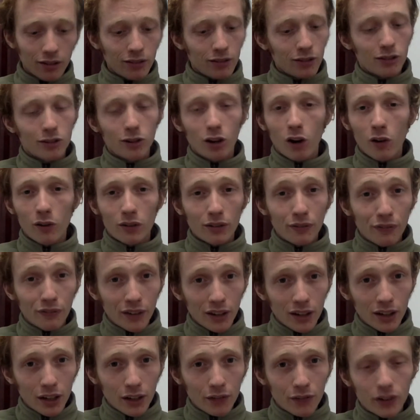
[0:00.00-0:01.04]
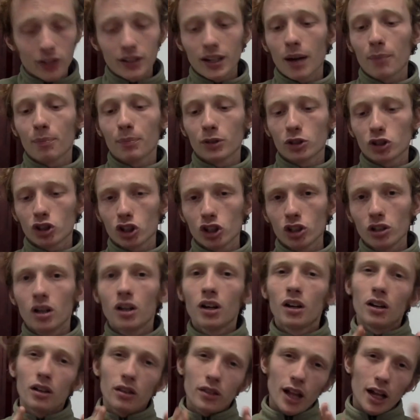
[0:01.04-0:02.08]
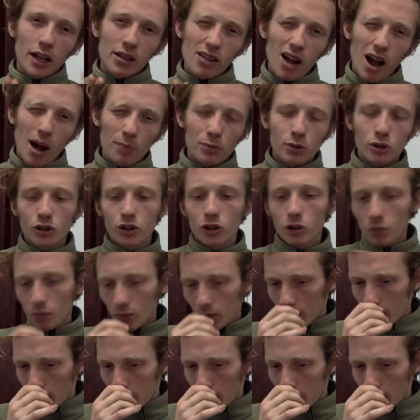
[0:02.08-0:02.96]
You saw us feeling for temperature, that's optional.